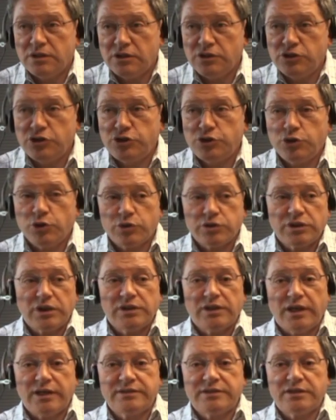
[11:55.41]

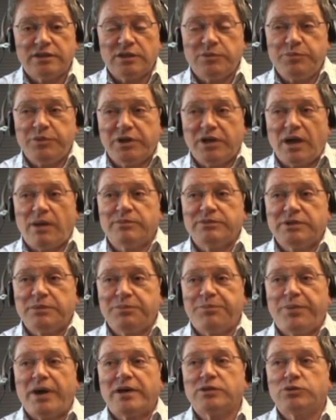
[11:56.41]
internalize it, it becomes
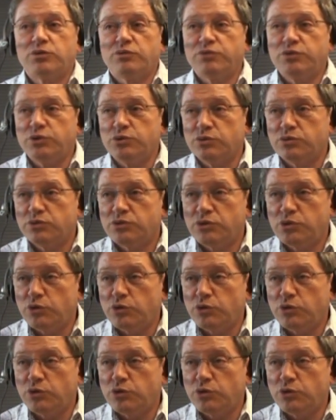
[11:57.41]
a part of you.